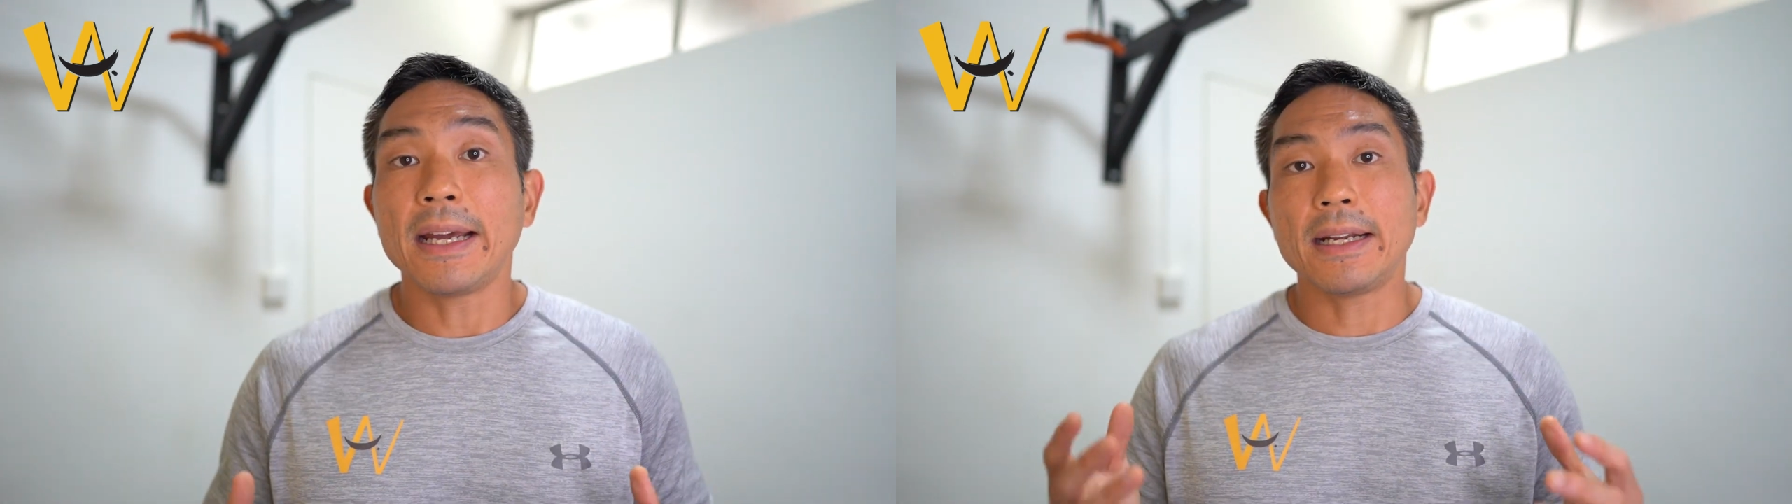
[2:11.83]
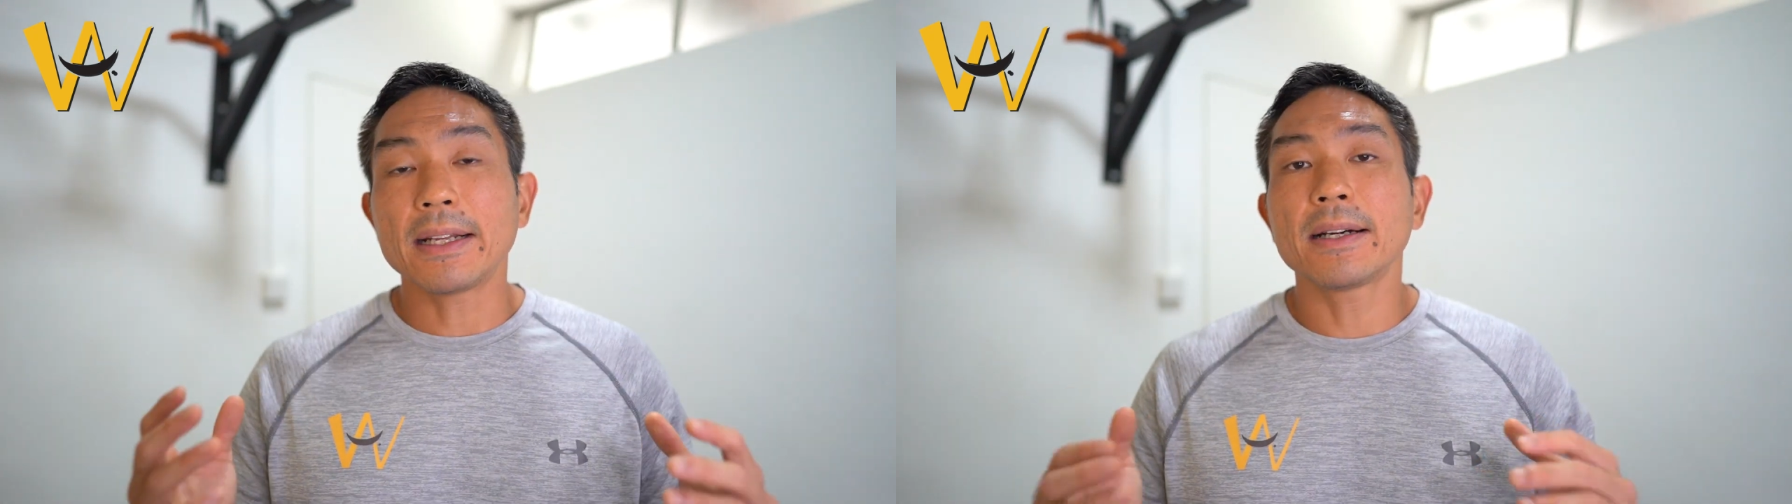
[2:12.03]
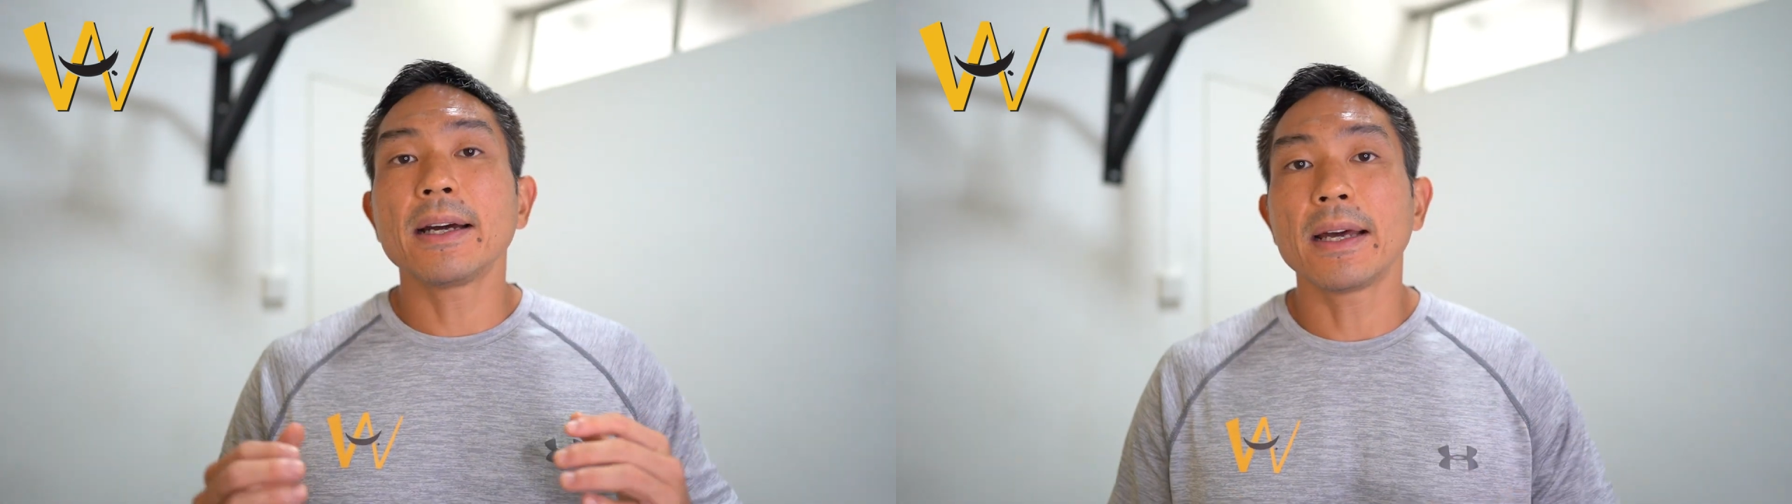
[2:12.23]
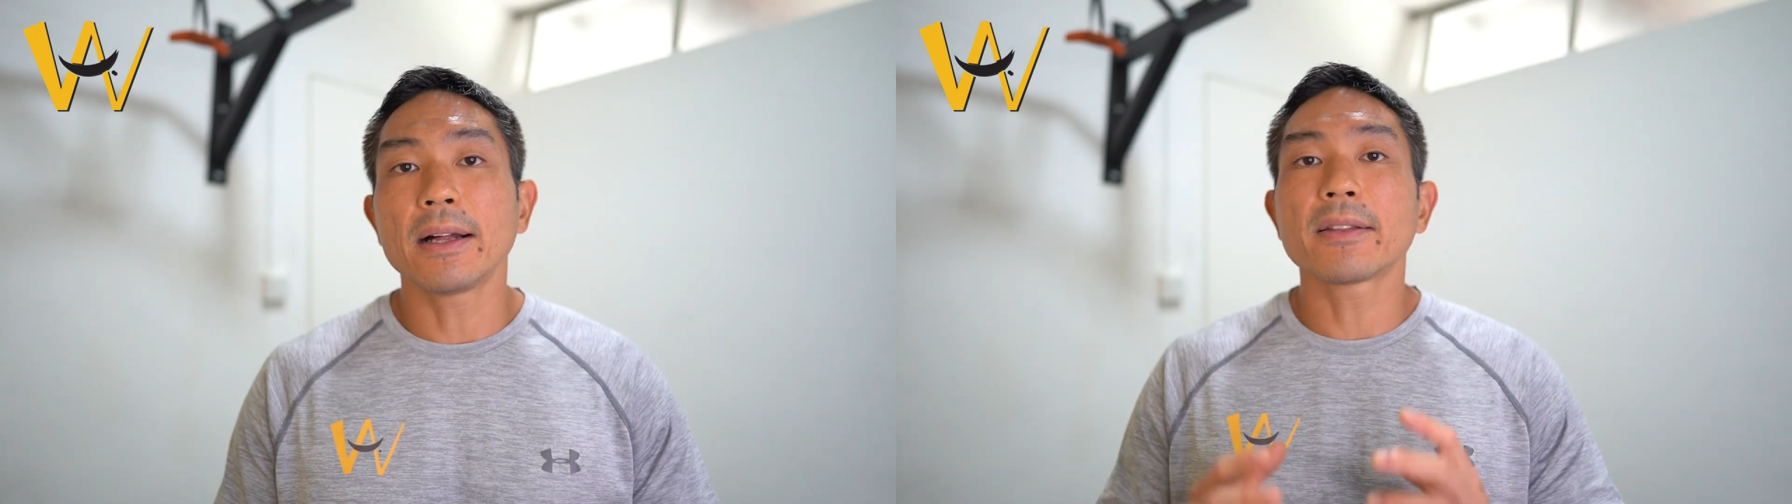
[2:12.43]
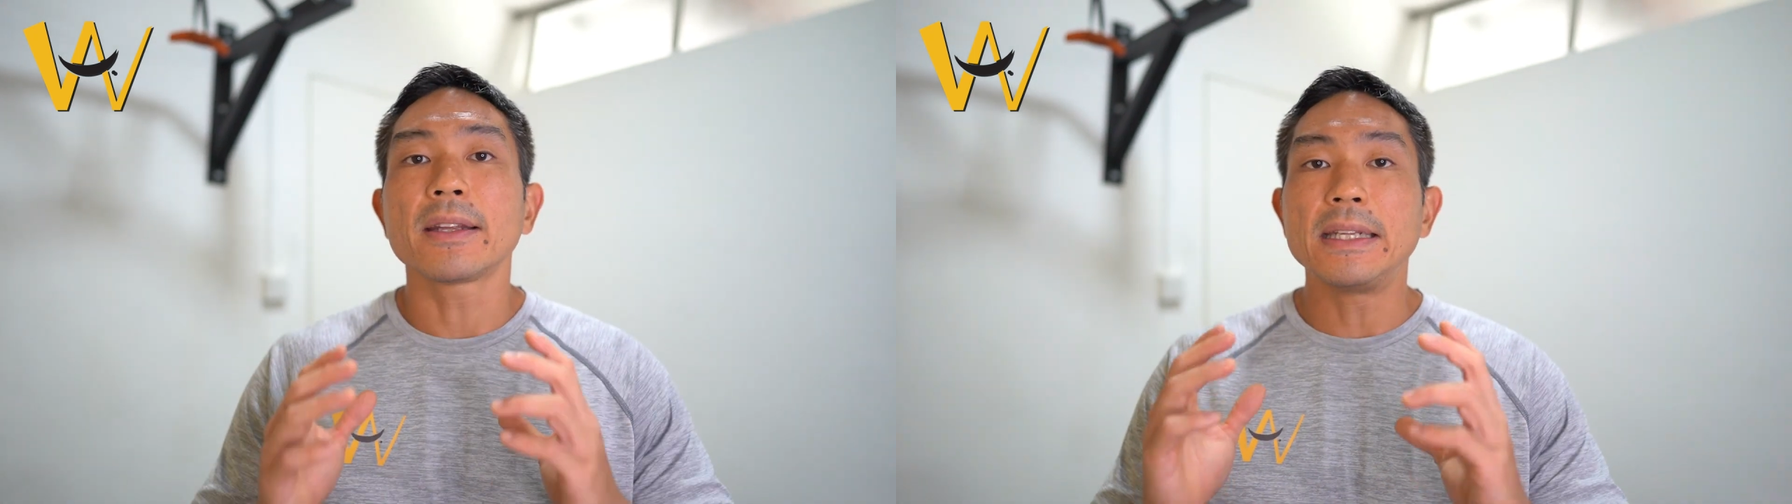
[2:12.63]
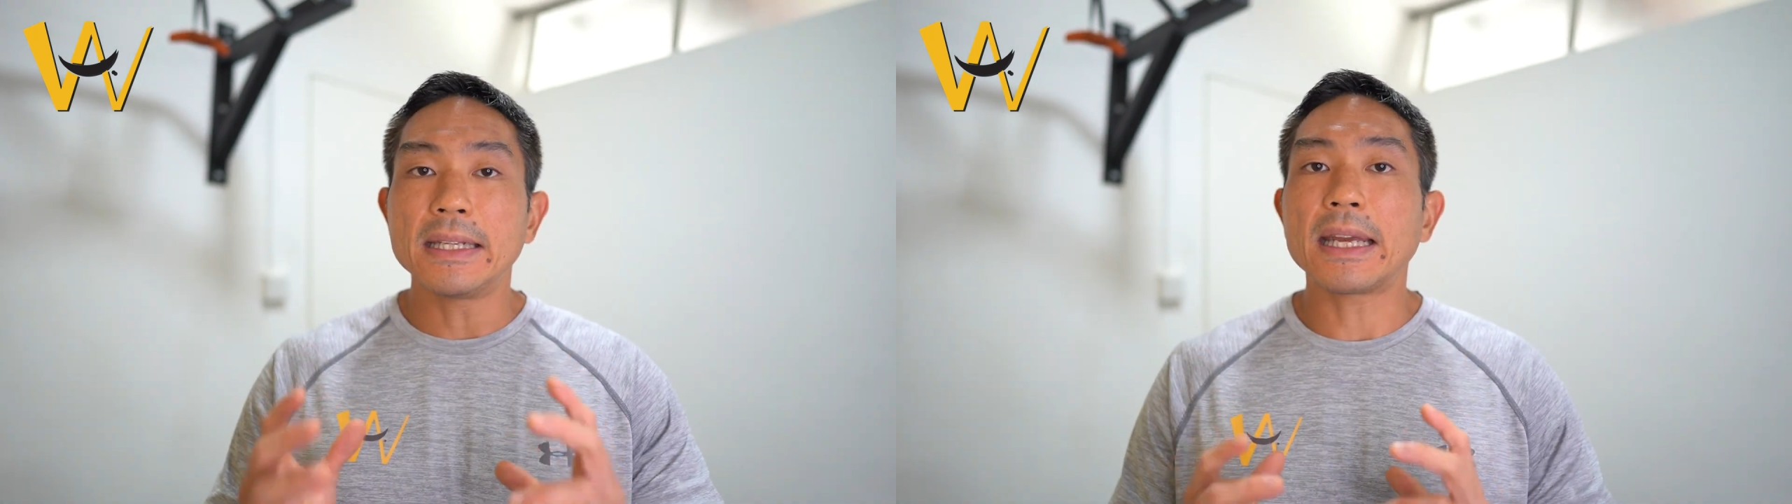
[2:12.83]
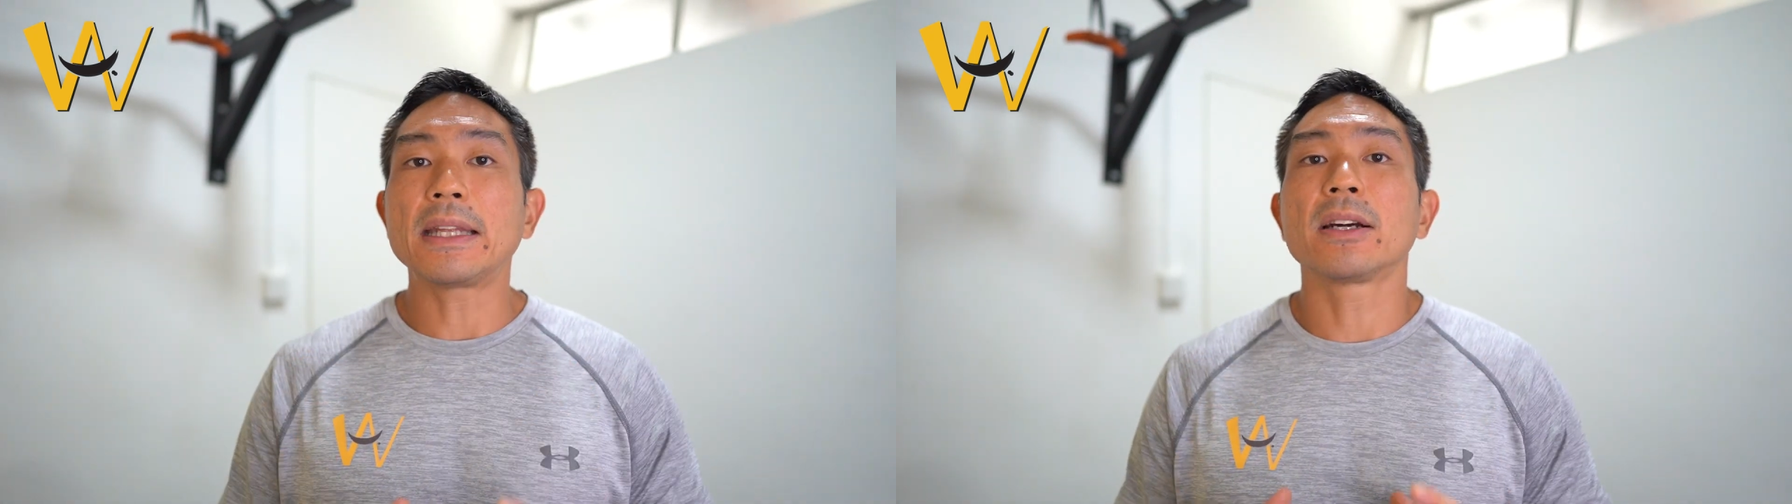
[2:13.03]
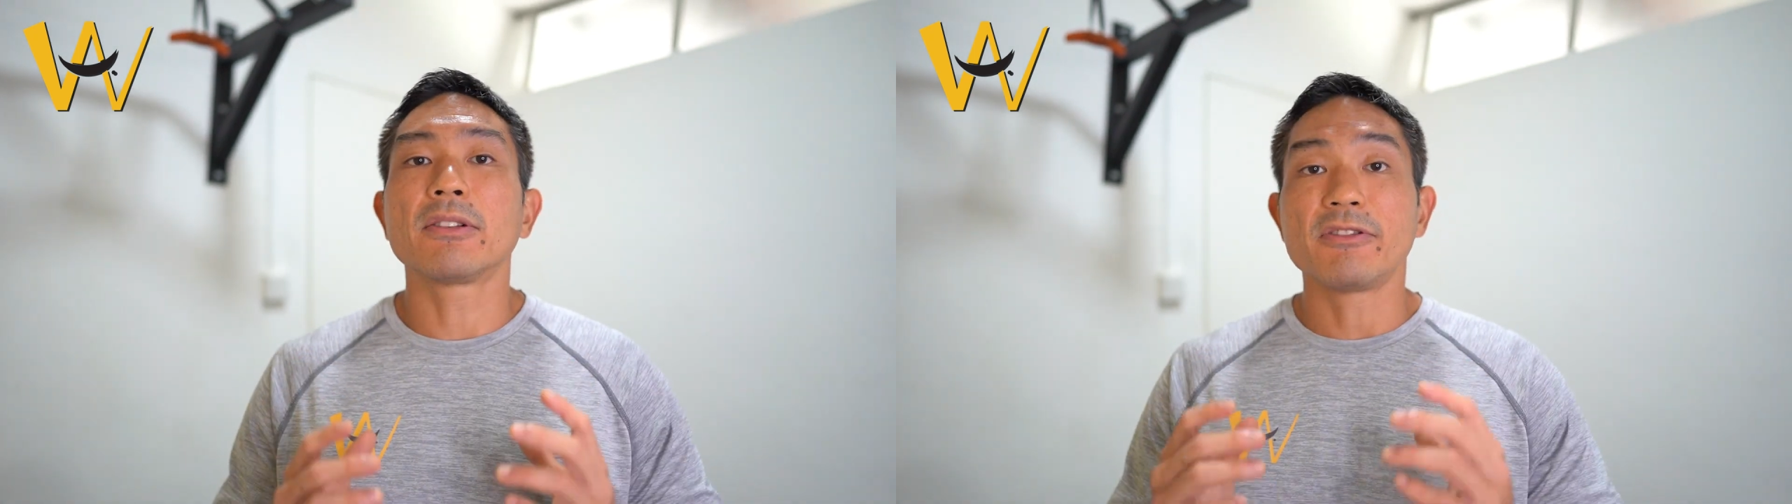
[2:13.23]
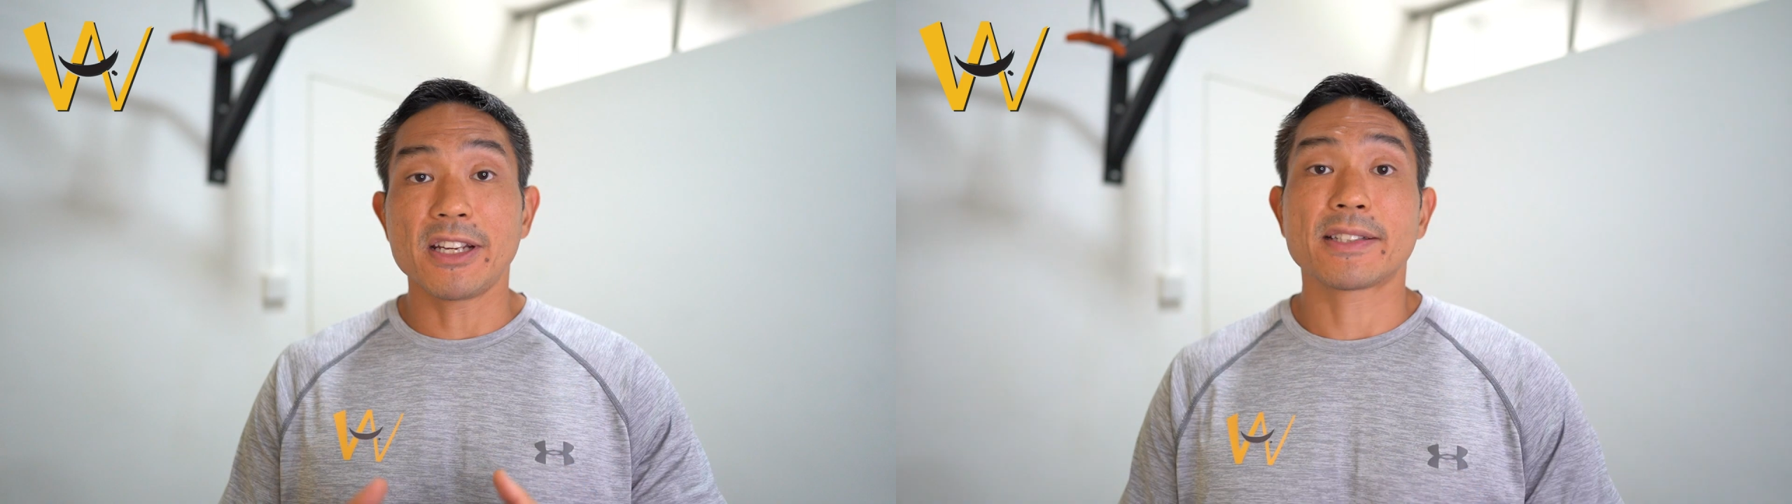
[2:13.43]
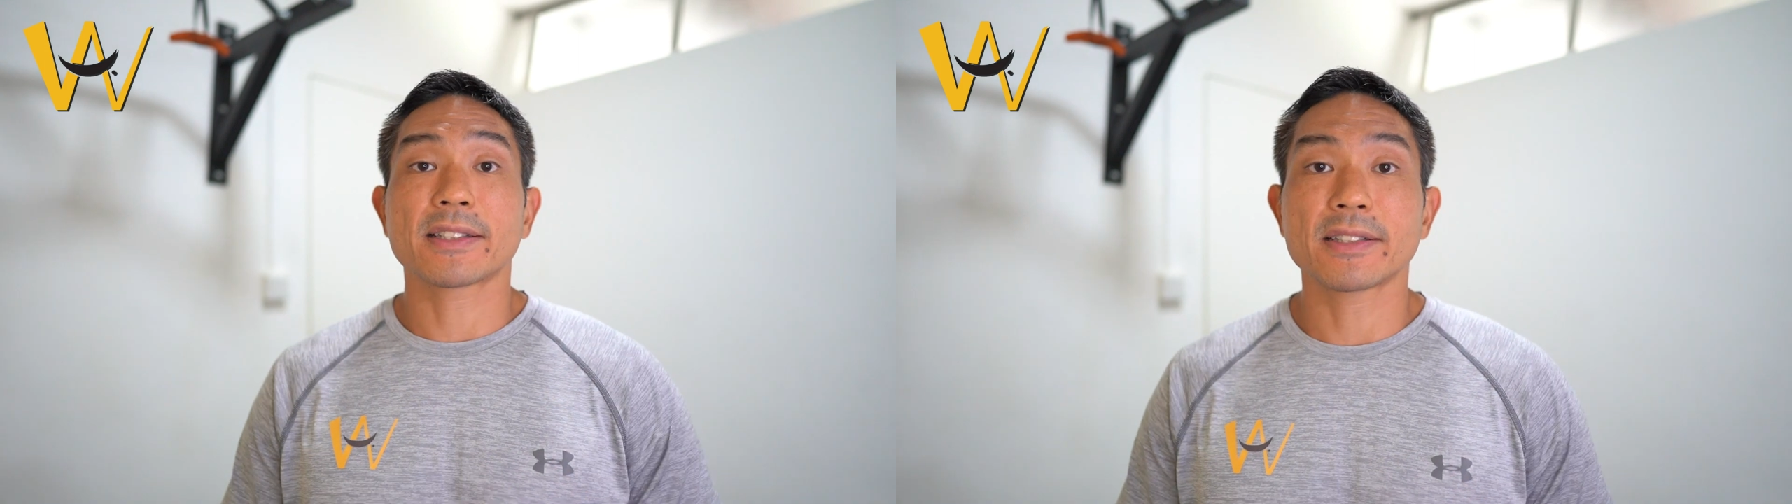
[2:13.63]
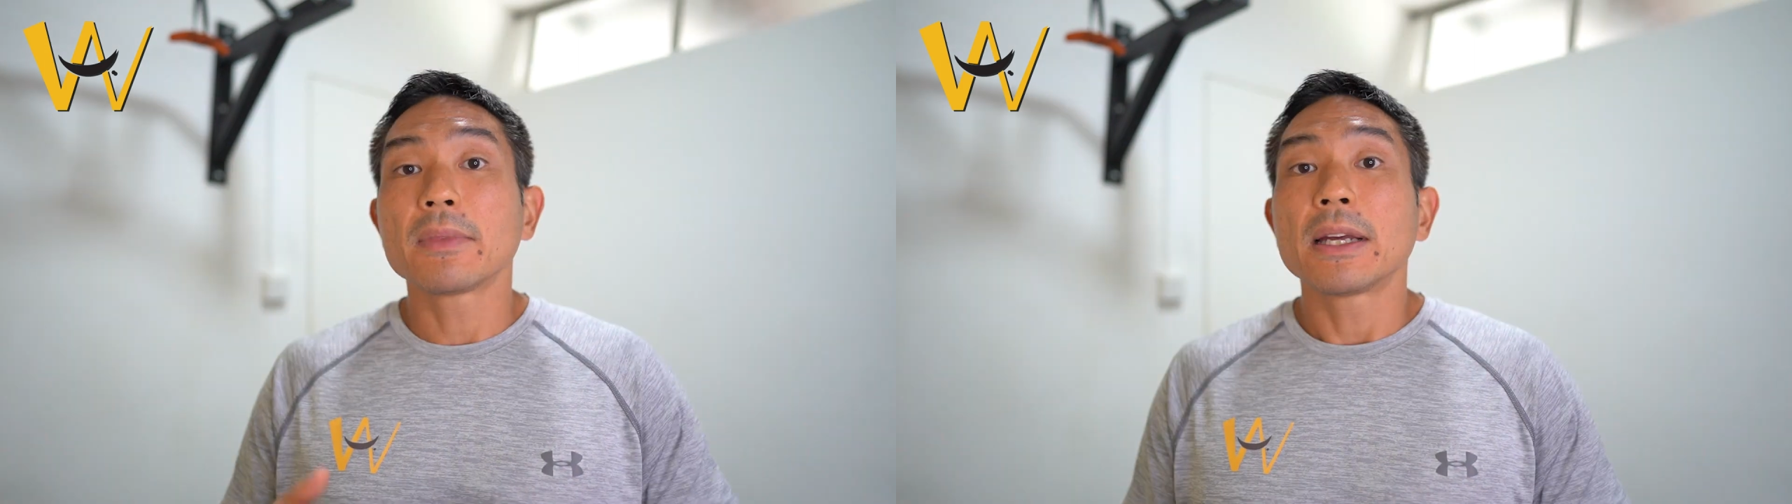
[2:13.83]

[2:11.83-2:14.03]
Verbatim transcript: and other health indicator risks.